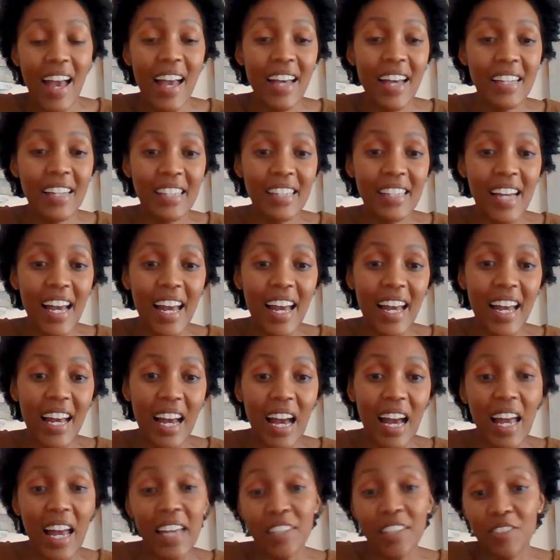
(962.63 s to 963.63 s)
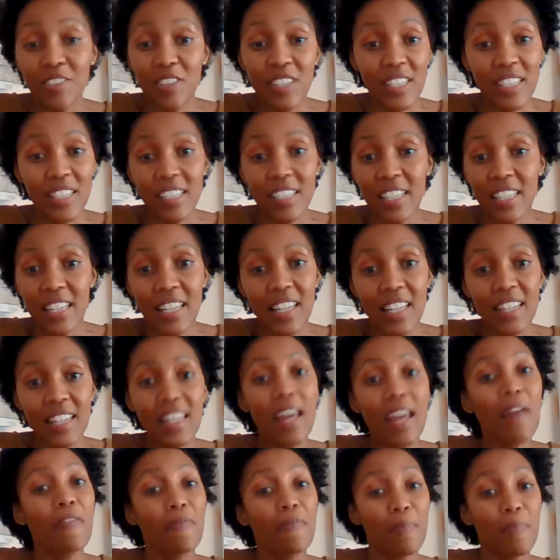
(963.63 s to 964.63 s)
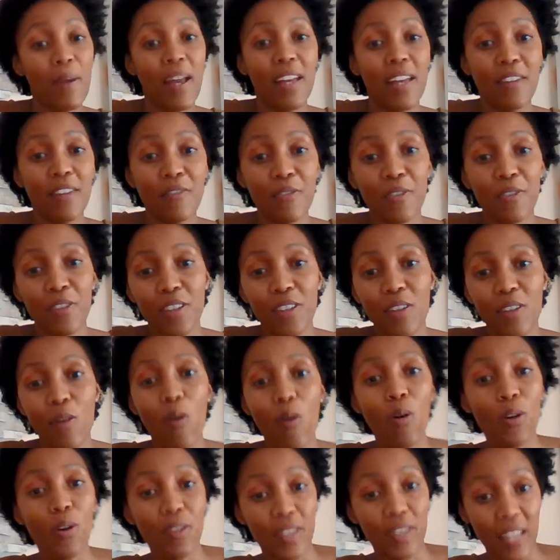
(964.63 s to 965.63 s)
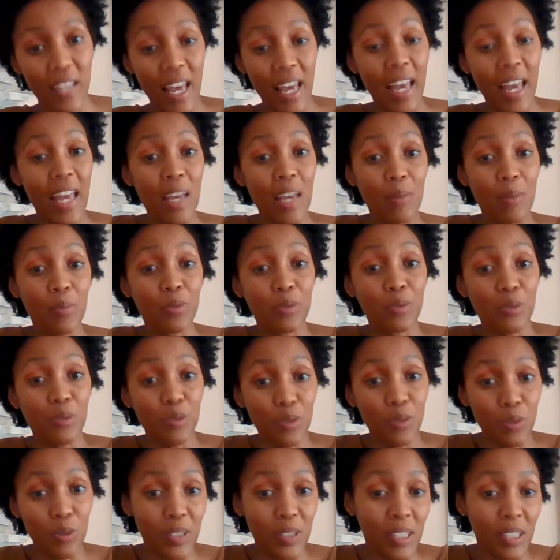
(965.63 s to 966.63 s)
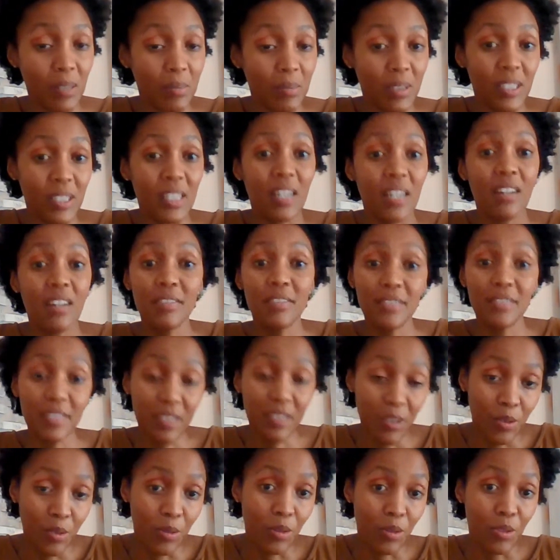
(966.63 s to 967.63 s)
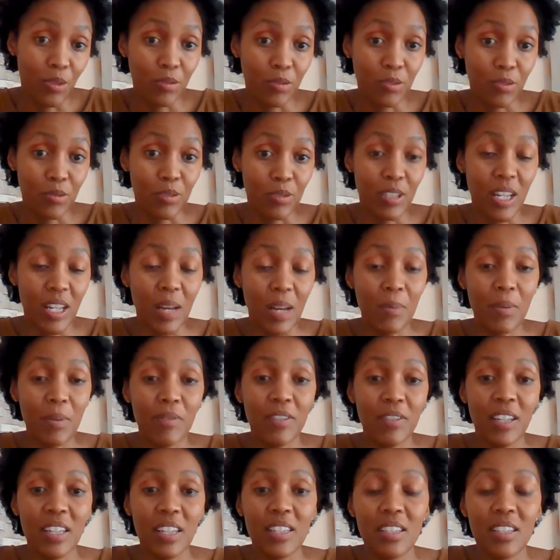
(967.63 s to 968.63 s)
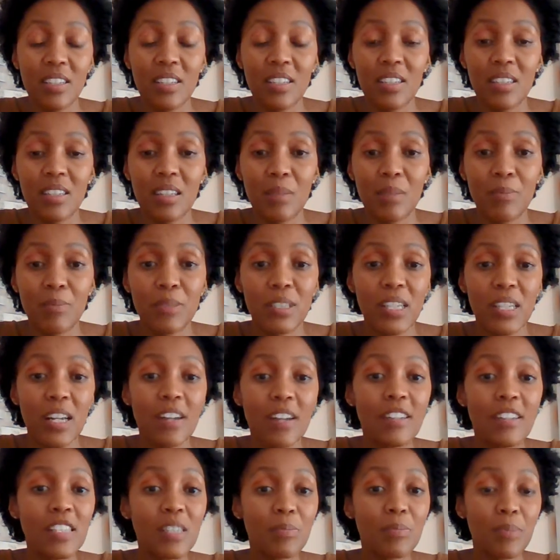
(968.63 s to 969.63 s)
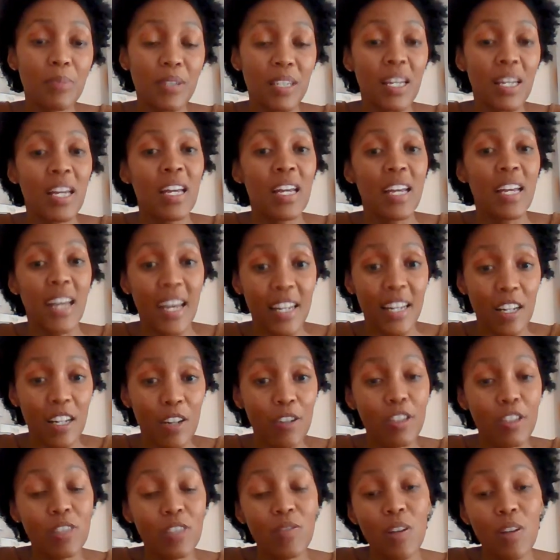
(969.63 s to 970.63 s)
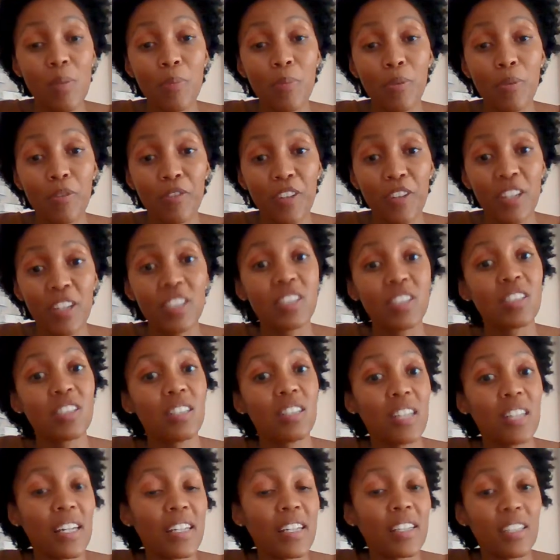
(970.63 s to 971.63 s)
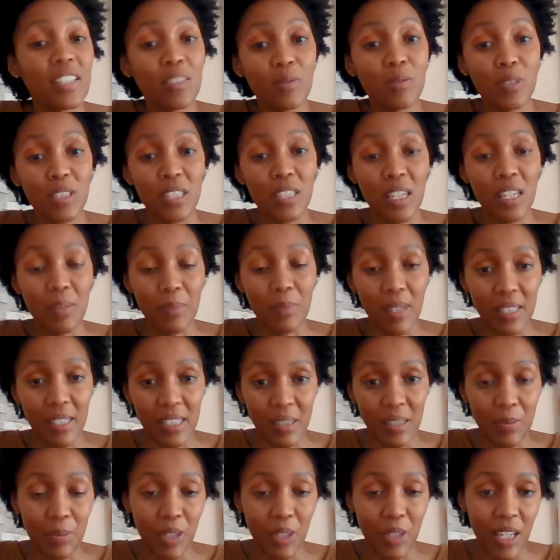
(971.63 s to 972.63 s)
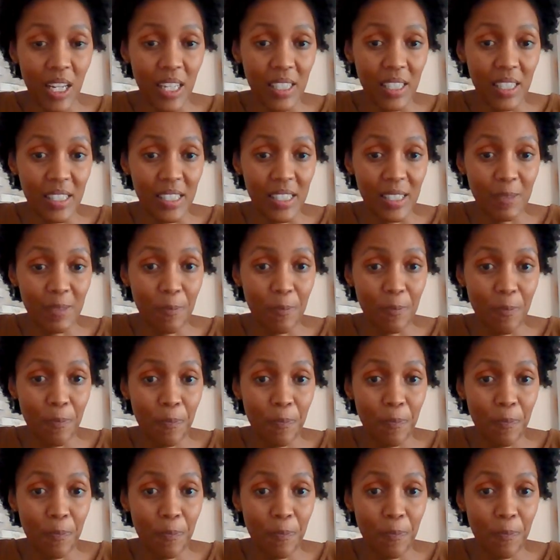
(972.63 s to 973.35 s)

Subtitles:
And and you can see that they've paid for it, or they're able to do it themselves. Kudos to them if they did it themselves, but it looks very professional, like it was done by somebody else.